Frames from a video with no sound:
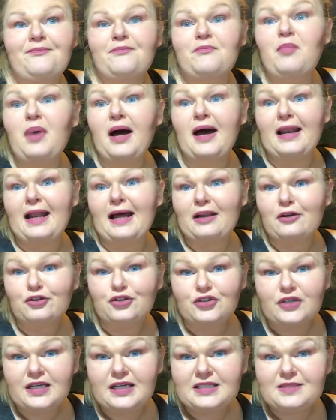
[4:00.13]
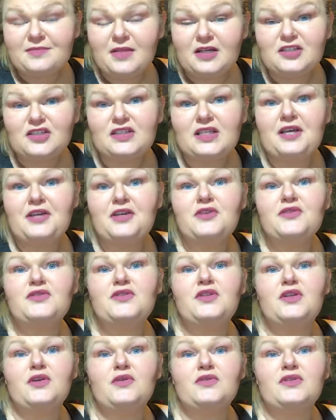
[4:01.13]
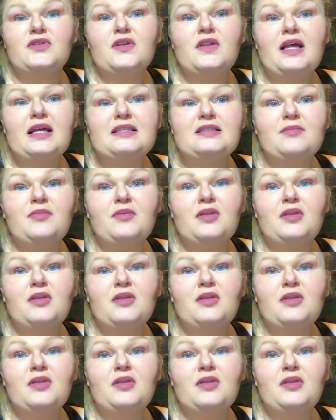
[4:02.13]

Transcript: But I don't drink as much as I used to, so that's a